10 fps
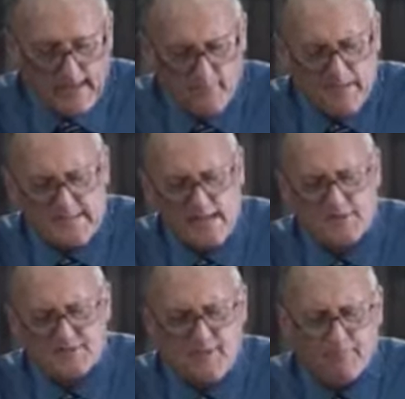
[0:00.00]
Let me tell you
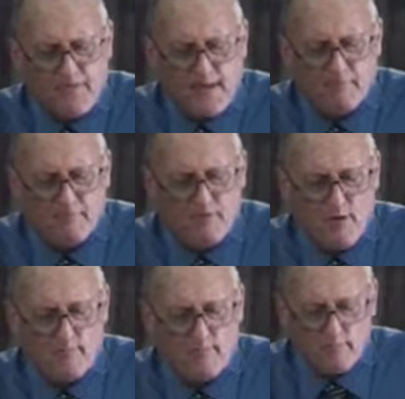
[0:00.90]
something
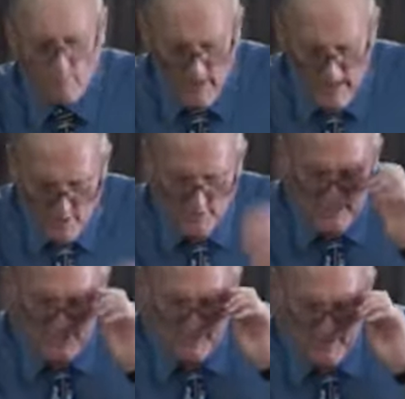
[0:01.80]
from my own
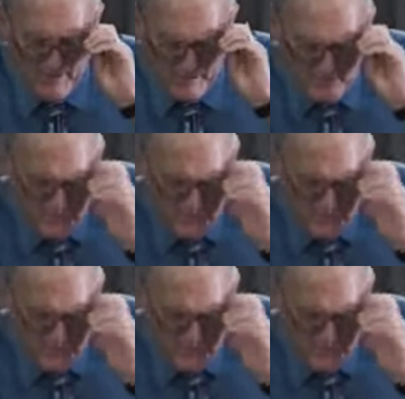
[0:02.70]
experience